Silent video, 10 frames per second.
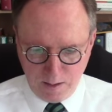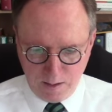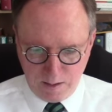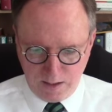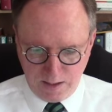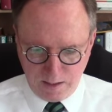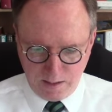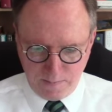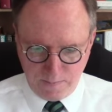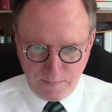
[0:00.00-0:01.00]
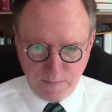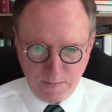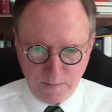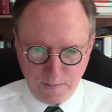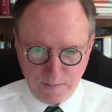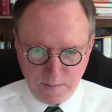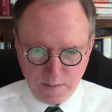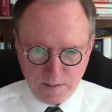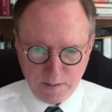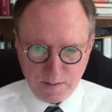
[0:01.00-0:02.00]
All right. Yeah, same page
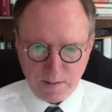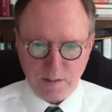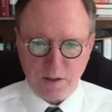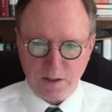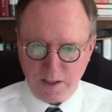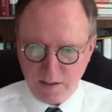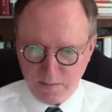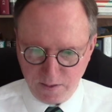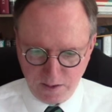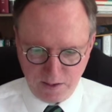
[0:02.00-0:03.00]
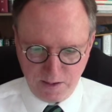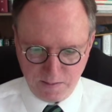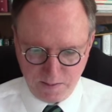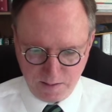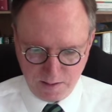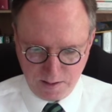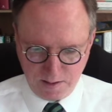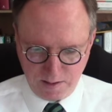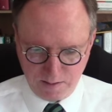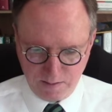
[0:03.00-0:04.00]
for me. Okay, very good.
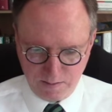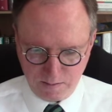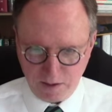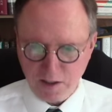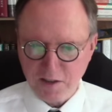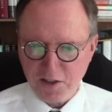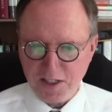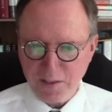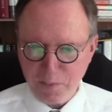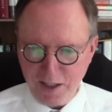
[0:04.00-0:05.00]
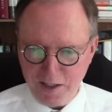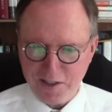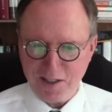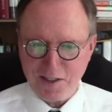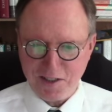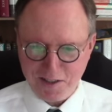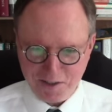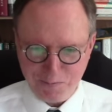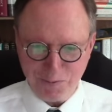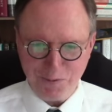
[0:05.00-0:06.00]
So we're all on the same page.
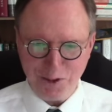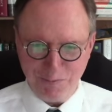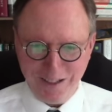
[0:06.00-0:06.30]
That's good.